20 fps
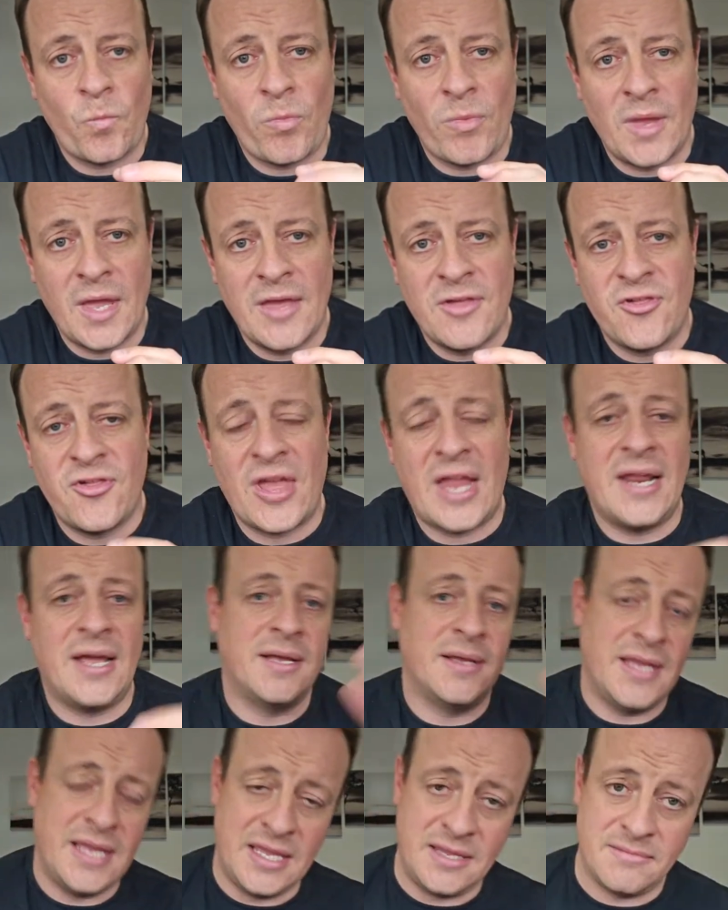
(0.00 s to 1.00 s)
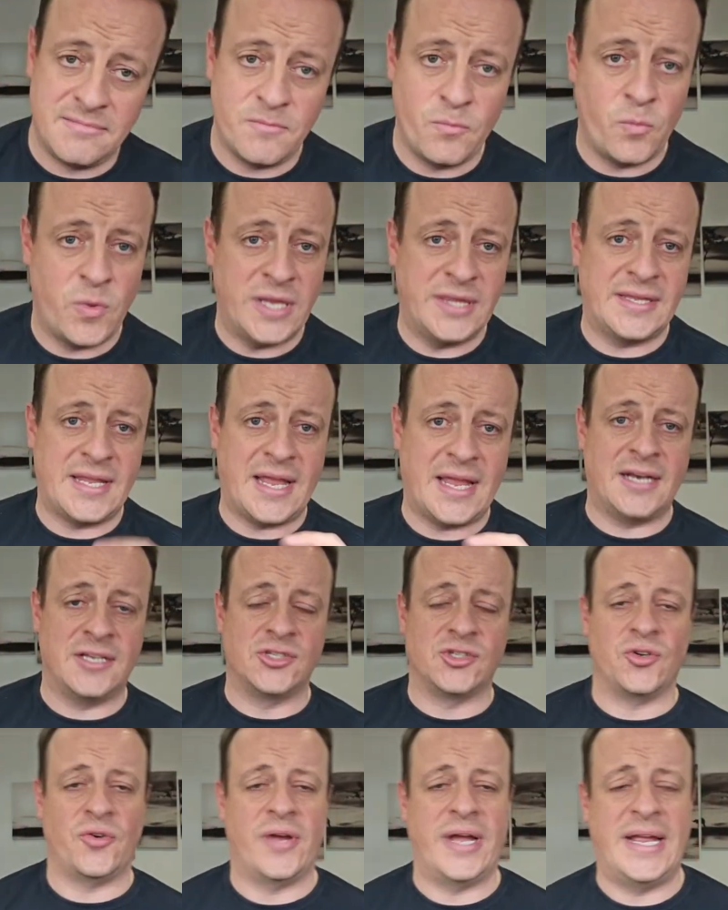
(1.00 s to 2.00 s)
Salah. He went down the
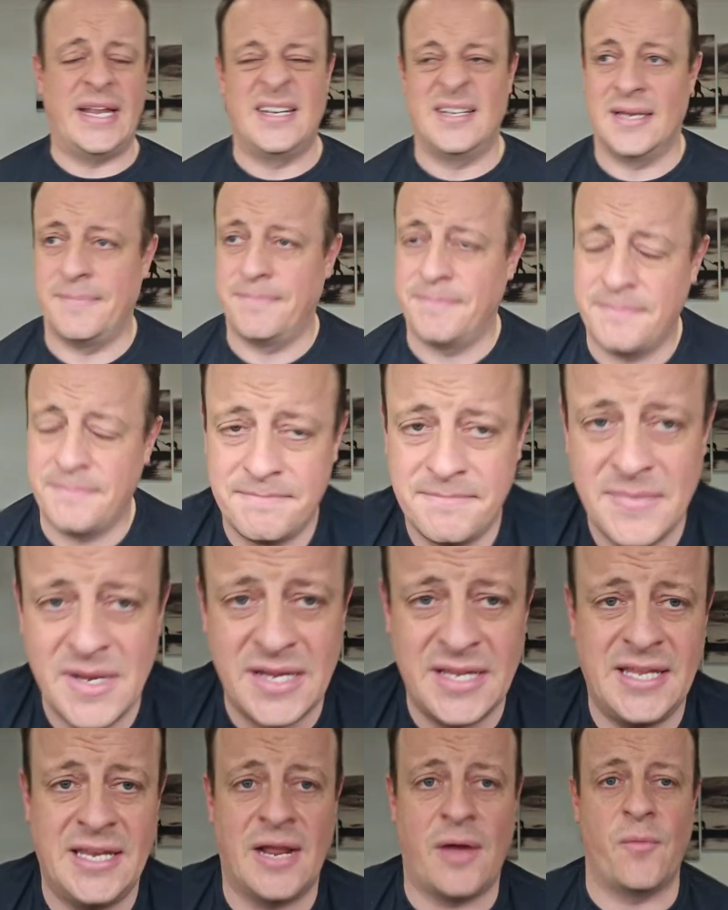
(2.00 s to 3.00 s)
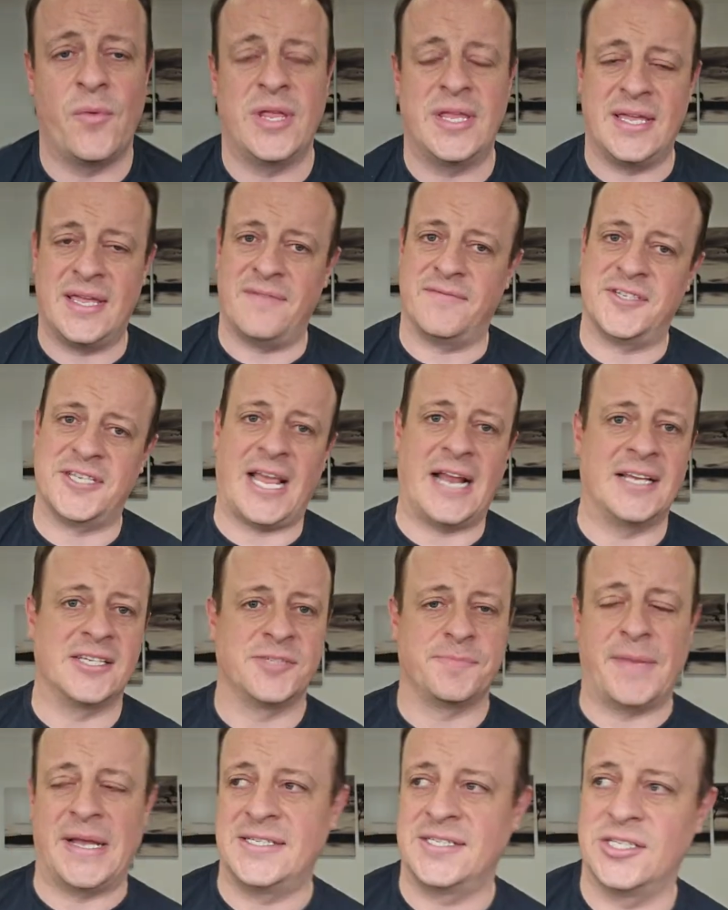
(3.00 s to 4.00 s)
side, and when you give Salah
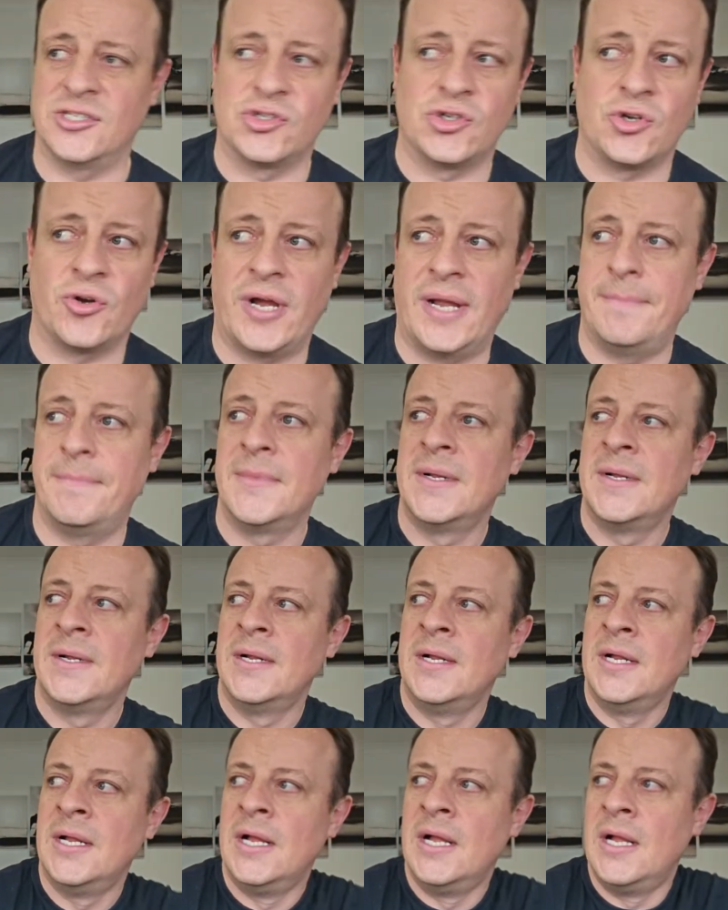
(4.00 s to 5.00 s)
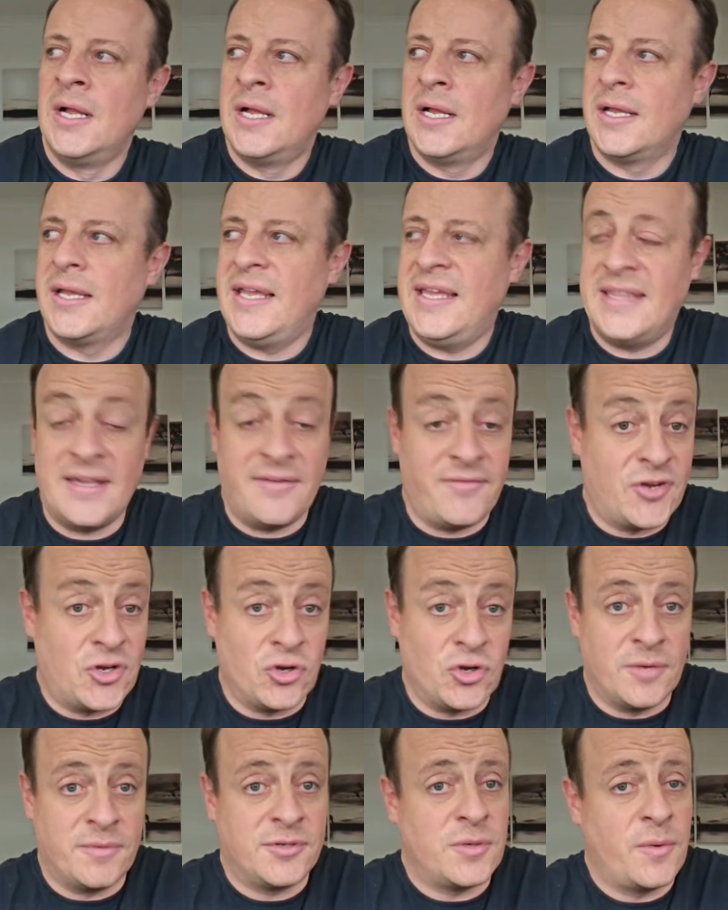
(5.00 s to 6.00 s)
space and time, he's either going
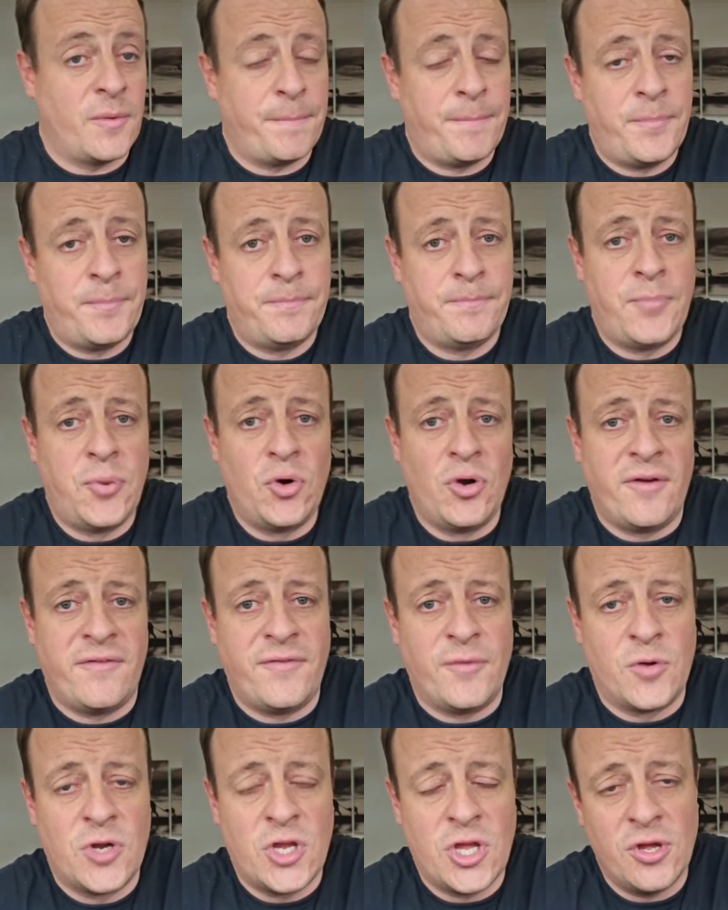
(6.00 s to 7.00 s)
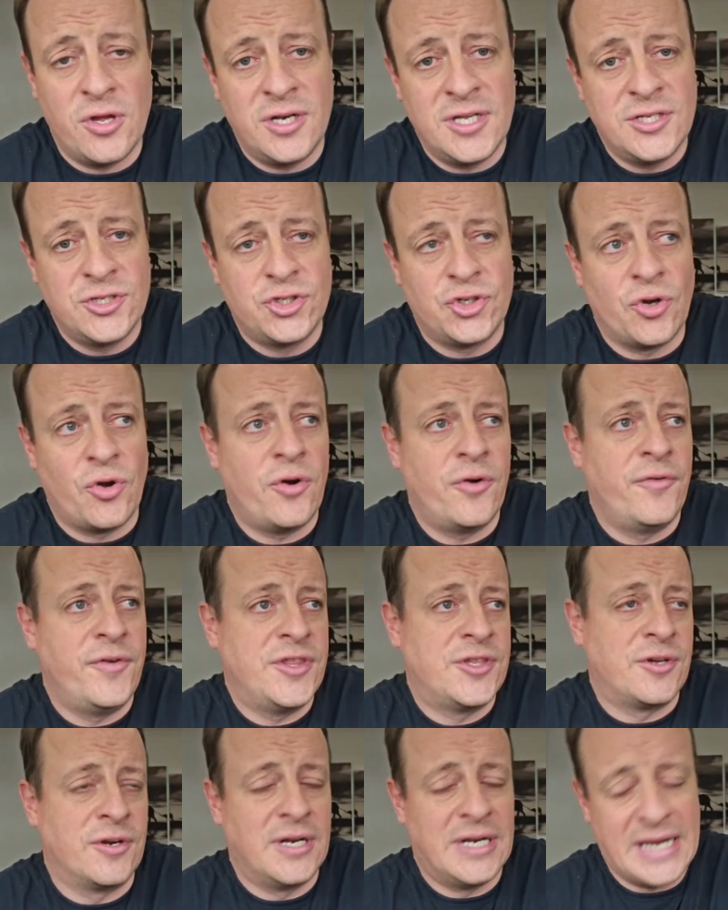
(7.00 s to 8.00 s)
to pull off a curling shot or he's
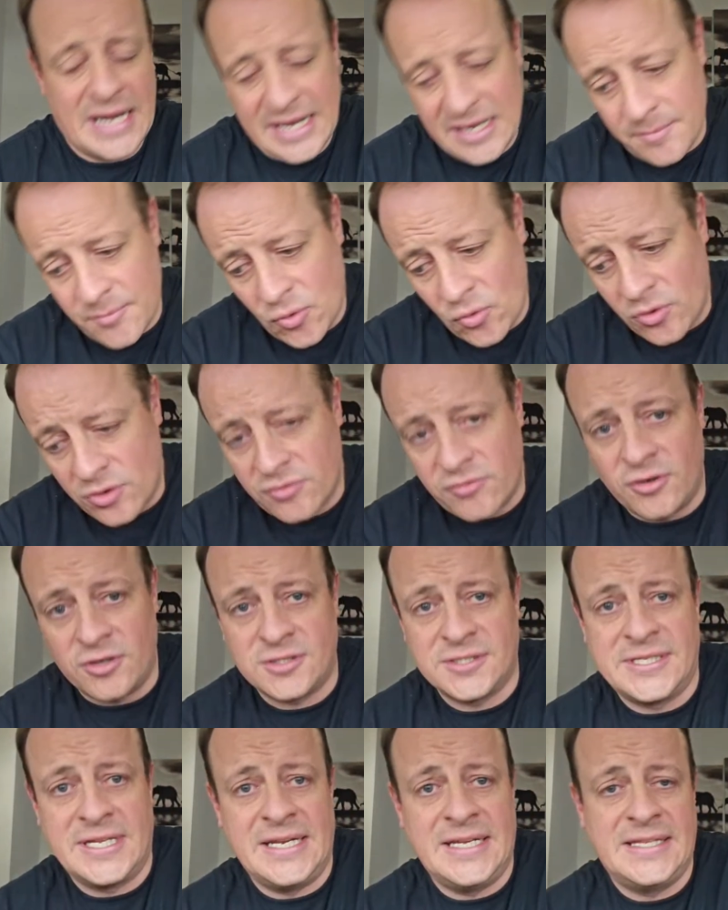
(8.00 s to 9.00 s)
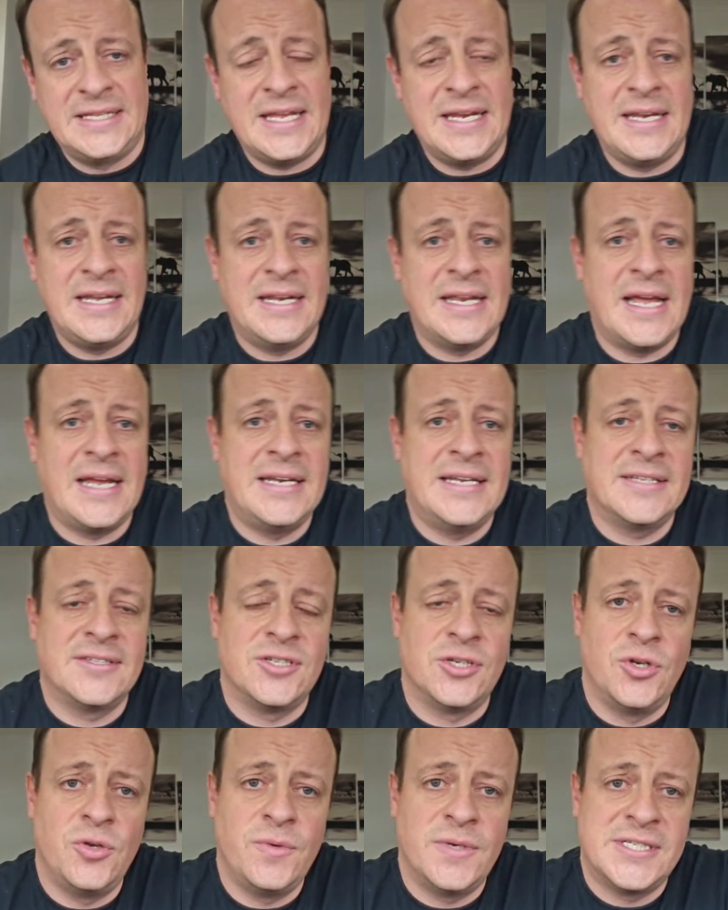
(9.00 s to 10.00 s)
going to lay the ball across. And he did. He laid it to
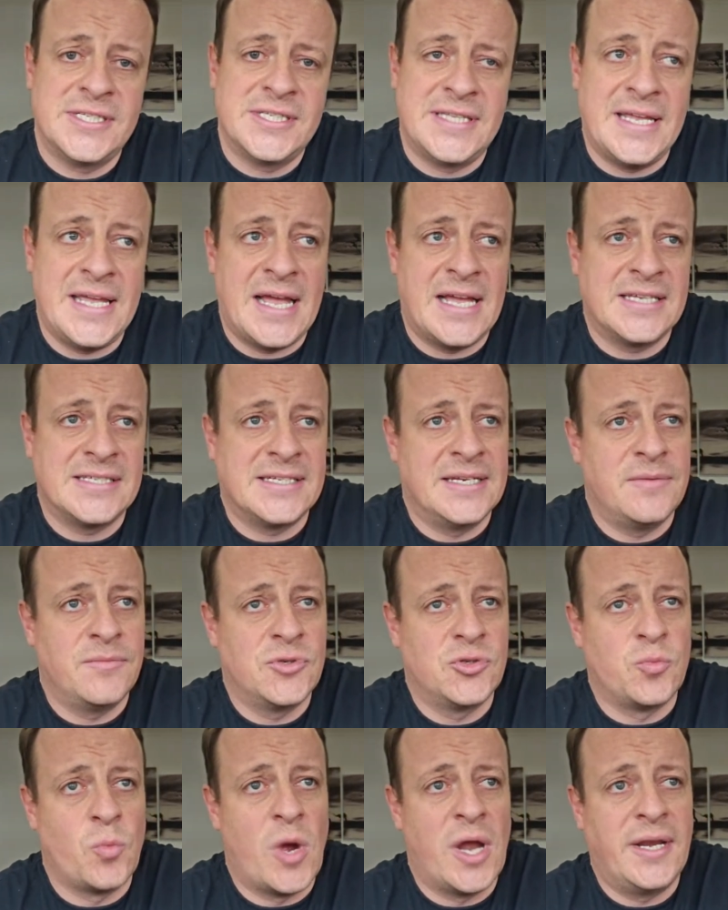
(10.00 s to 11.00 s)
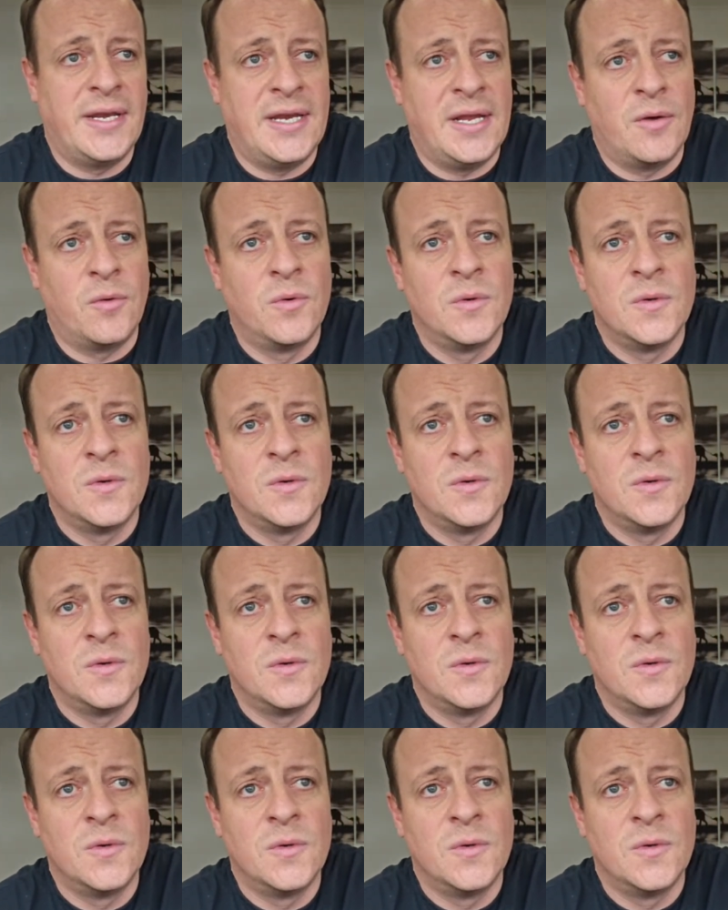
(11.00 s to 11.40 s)
Luis Diaz, and it was 1-0.